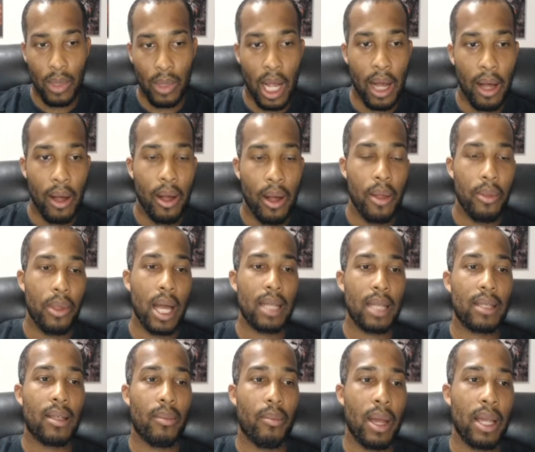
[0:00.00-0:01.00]
Now,
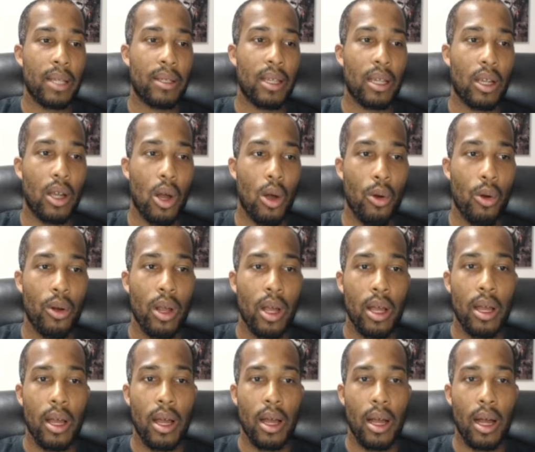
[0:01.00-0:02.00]
that's the basic code
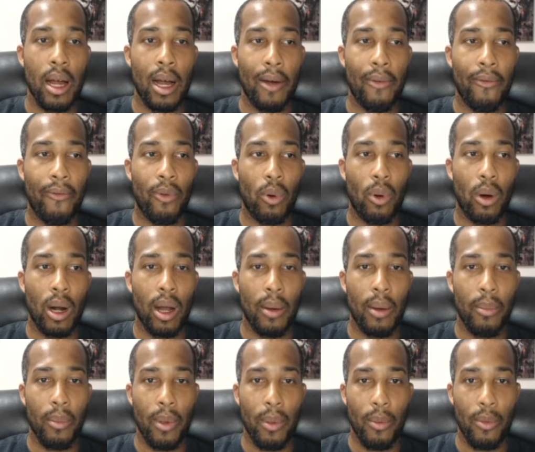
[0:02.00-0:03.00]
uh, for
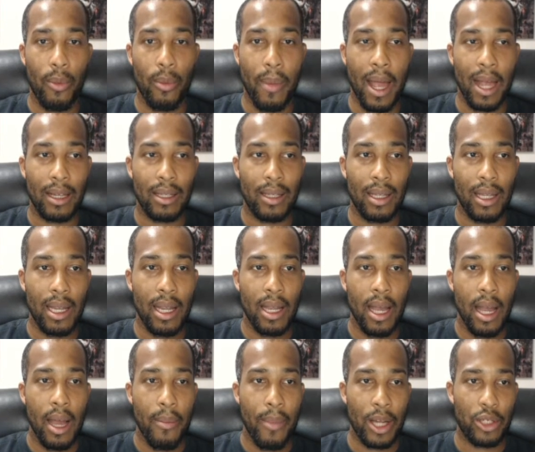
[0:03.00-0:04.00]
um, the M A C D.
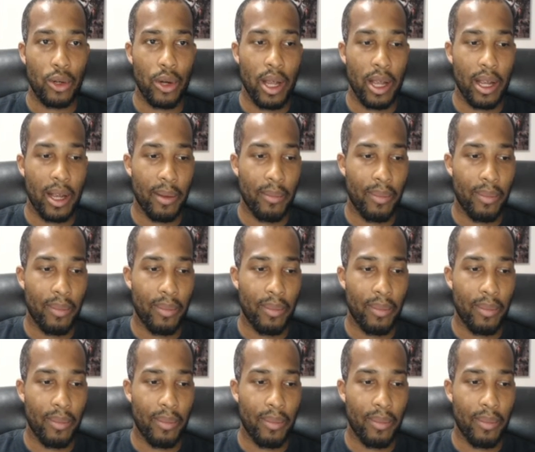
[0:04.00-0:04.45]
Make sure to hit